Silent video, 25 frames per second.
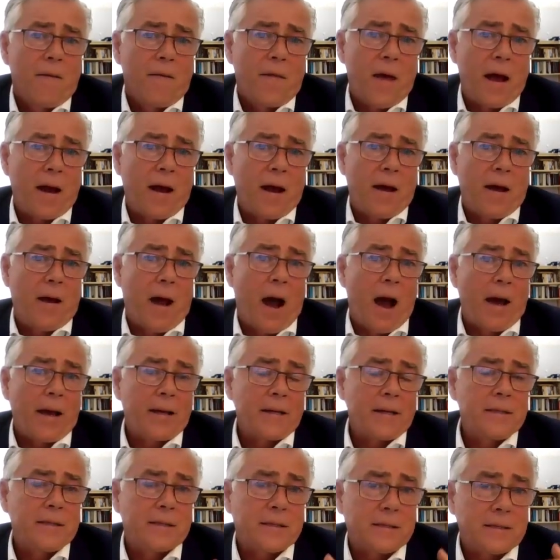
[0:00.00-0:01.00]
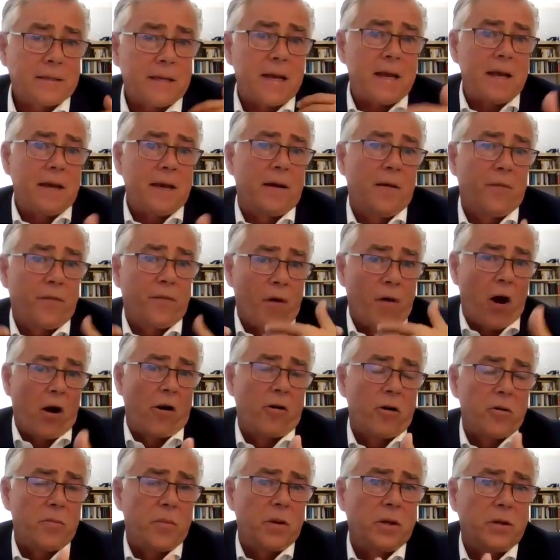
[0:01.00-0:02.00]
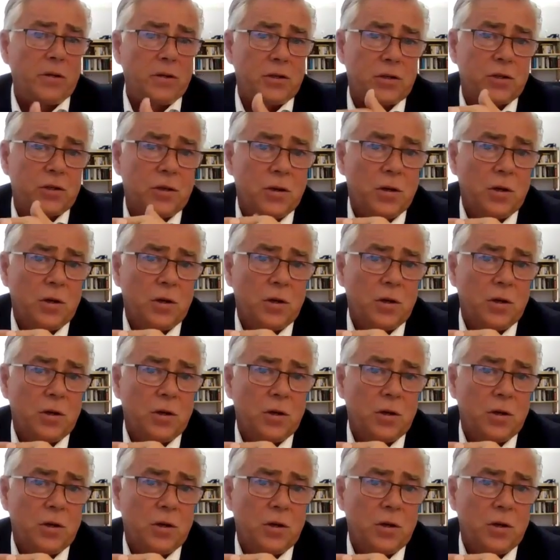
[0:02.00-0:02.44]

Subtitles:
that I can see an environment